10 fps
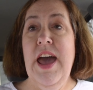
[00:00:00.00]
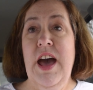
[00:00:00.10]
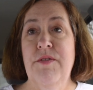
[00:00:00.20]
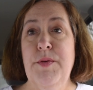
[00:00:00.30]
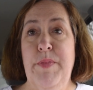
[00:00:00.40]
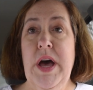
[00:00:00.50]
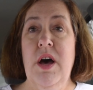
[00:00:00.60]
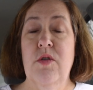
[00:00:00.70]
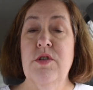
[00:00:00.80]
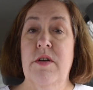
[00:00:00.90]
half a
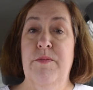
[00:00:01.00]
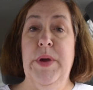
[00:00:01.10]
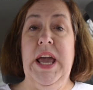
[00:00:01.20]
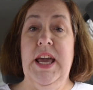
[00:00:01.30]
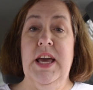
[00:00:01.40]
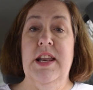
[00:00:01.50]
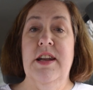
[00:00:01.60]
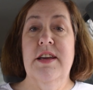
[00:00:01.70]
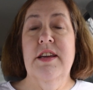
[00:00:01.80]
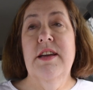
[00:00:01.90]
pound of
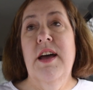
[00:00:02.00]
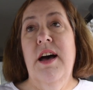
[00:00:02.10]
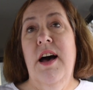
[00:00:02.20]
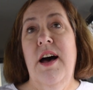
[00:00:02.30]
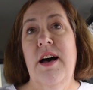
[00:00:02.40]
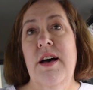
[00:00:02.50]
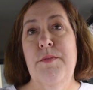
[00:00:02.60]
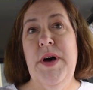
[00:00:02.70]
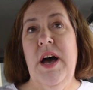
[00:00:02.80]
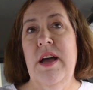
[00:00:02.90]
bacon.
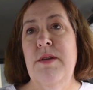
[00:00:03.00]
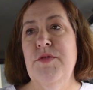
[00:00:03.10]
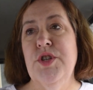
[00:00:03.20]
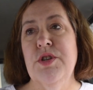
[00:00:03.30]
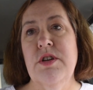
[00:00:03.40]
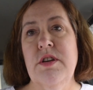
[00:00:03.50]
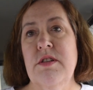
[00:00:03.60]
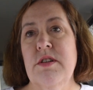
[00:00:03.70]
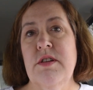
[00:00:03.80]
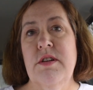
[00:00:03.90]
I'm sure